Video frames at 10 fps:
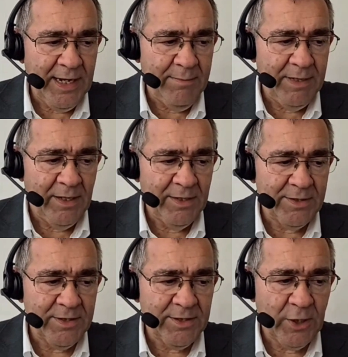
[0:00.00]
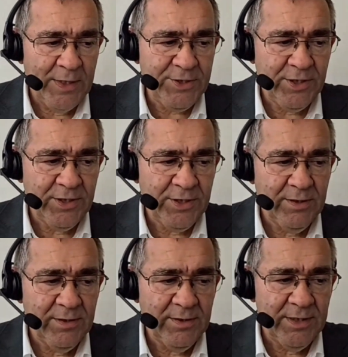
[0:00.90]
I think Amy answered the
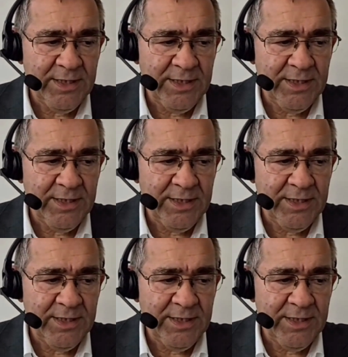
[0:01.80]
question.